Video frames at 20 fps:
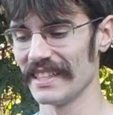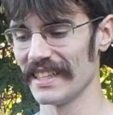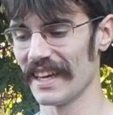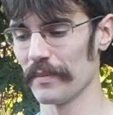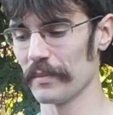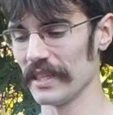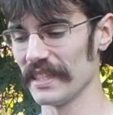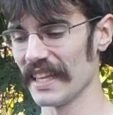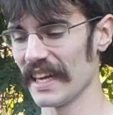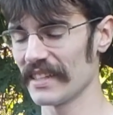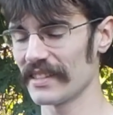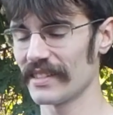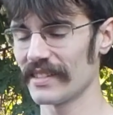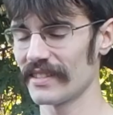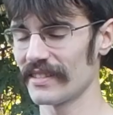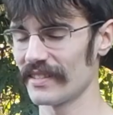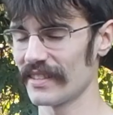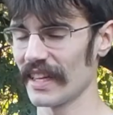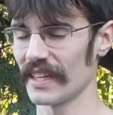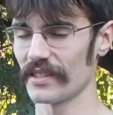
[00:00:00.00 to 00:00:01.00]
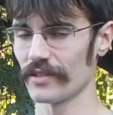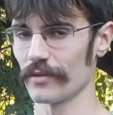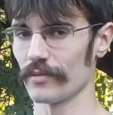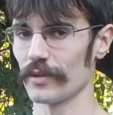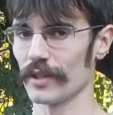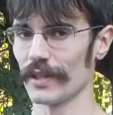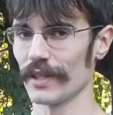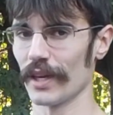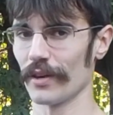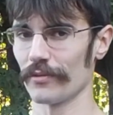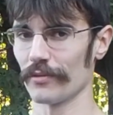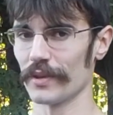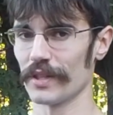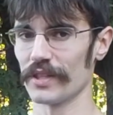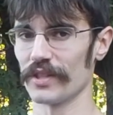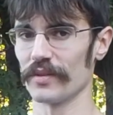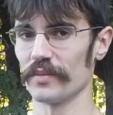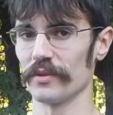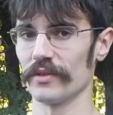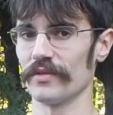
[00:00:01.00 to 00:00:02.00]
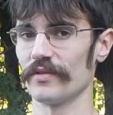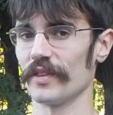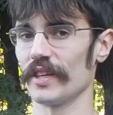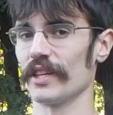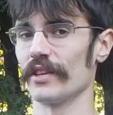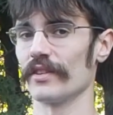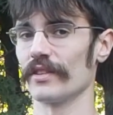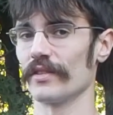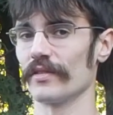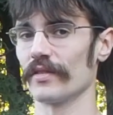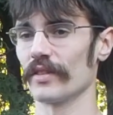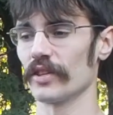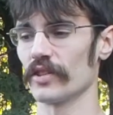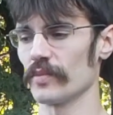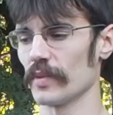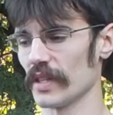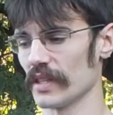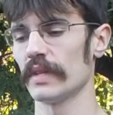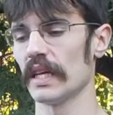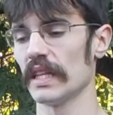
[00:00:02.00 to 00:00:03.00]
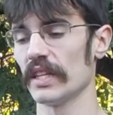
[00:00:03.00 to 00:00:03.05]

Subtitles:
I mean, that's a really unreasonable figure in the first place.